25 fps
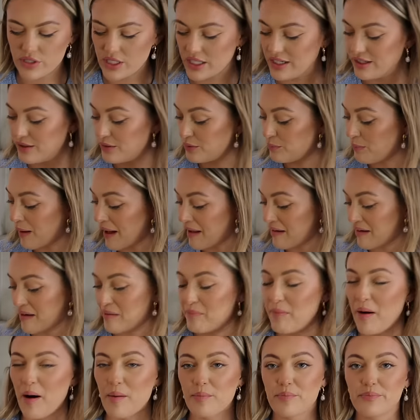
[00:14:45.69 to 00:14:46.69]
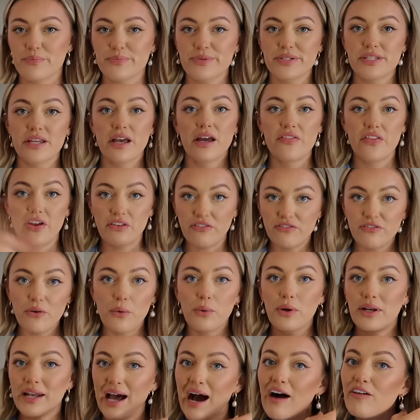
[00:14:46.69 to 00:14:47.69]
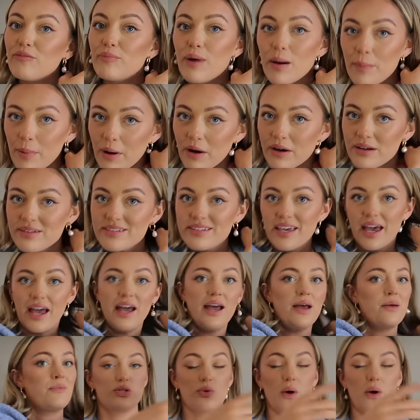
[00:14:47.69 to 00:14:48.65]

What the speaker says: the little ballet pumps, they'd fallen out of my basket.